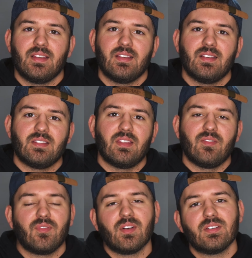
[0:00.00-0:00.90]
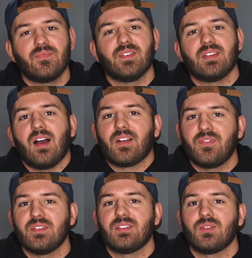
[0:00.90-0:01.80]
this is the first
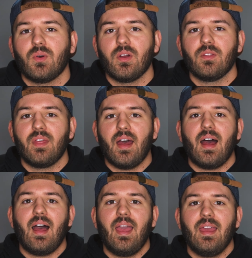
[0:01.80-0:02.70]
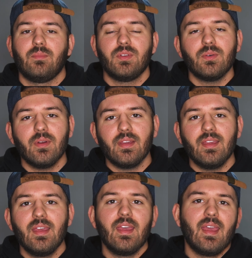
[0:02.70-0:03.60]
photography tutorial that I am doing,
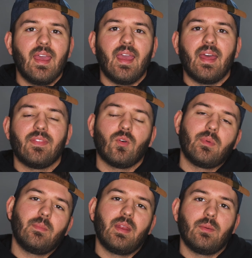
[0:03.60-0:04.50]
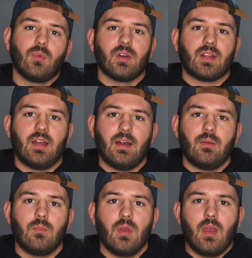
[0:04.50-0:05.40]
and there will be many more to
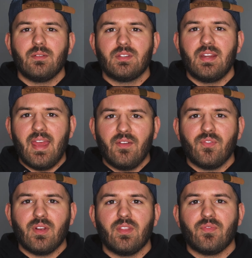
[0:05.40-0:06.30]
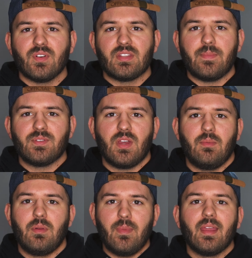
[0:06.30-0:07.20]
come. Today, for the first episode, I'm
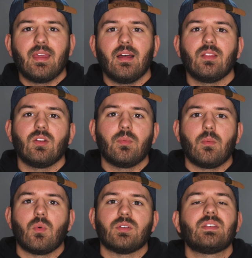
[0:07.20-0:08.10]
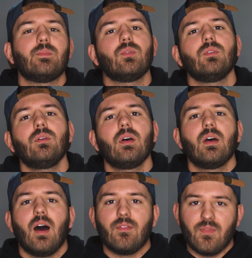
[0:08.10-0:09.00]
going to make it a little bit more simple
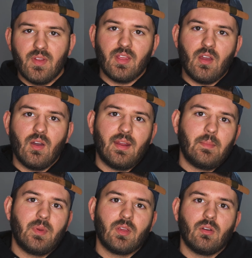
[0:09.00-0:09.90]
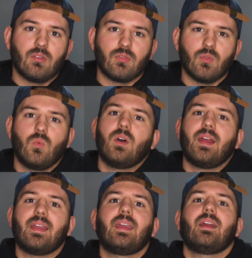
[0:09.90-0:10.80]
of a video, and I'm going to go through what
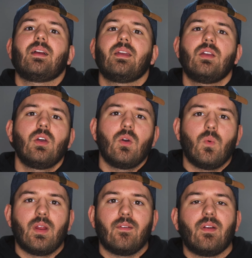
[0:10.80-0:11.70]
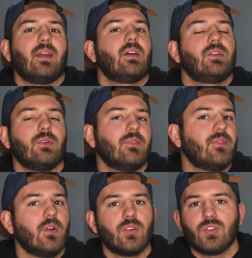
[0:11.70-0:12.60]
I carry whenever I go to a
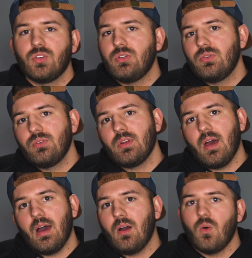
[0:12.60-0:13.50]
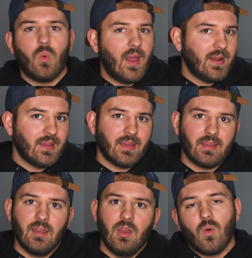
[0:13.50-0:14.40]
photo shoot, a
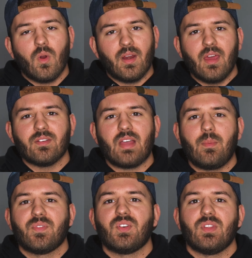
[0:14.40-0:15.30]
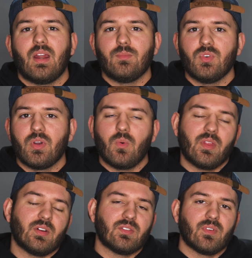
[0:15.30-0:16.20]
wedding, or any other type of shoot that I'm doing,
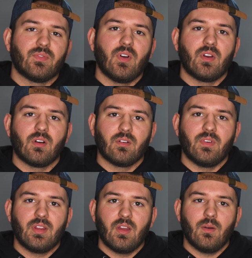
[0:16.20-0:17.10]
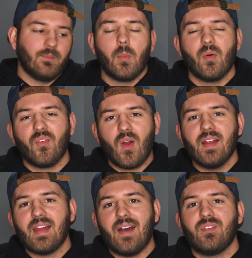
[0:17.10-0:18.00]
whether it's for photo or video. But before I
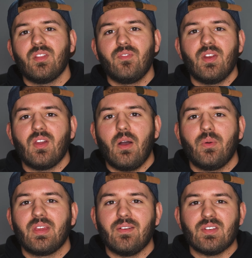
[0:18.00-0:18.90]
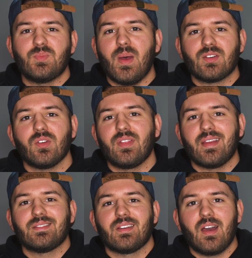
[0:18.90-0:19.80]
dive into the video, I want to give a special
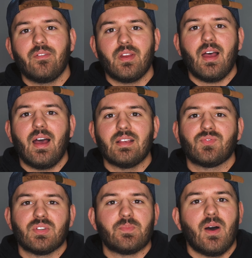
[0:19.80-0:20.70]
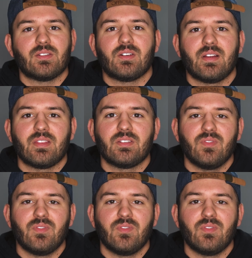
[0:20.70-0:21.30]
thanks to Covenant Eyes for sponsoring this